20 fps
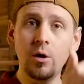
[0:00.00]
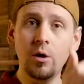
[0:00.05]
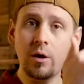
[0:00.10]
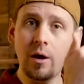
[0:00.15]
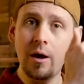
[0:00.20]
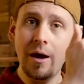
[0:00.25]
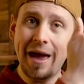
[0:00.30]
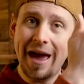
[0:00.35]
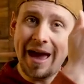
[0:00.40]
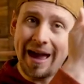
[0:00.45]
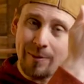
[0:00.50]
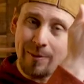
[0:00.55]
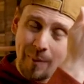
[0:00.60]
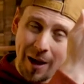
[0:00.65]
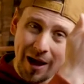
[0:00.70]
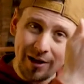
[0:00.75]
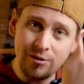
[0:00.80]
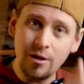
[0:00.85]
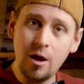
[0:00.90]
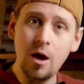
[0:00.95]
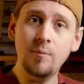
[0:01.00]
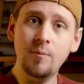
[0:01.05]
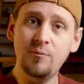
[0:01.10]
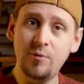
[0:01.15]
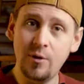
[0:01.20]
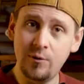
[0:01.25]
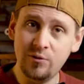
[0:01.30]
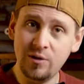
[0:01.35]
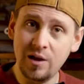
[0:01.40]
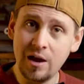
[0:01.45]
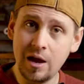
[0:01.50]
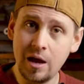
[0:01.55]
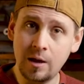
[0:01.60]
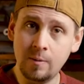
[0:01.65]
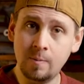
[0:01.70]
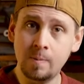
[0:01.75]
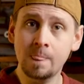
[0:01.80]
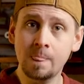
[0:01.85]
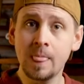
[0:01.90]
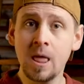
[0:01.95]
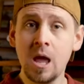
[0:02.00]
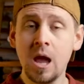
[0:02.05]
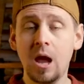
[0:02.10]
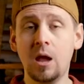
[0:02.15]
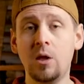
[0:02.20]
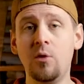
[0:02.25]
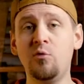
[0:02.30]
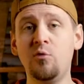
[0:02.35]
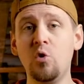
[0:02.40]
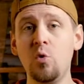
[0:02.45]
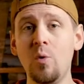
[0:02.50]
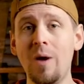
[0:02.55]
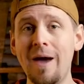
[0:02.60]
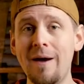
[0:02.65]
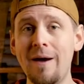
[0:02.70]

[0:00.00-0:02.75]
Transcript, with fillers: and nonsense so it will be short and straight to